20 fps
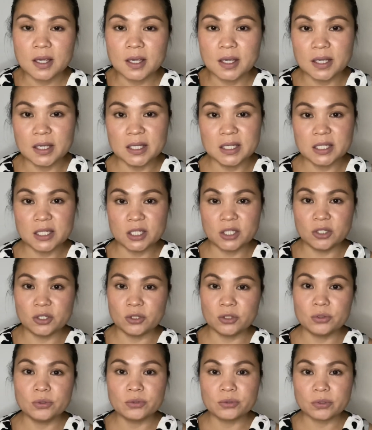and in
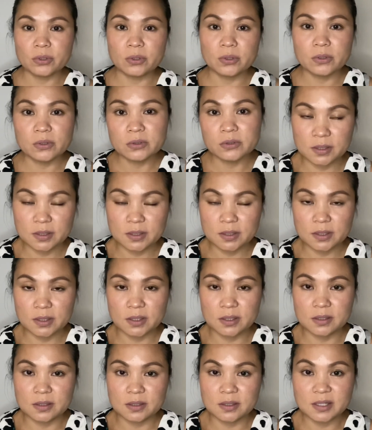euro,
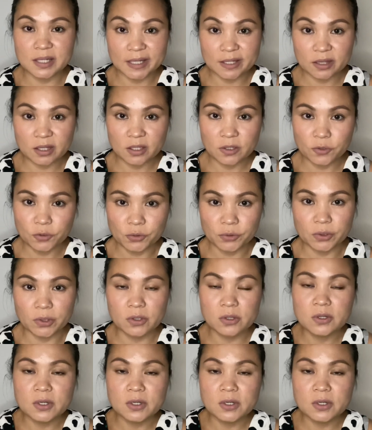it's 90 euro.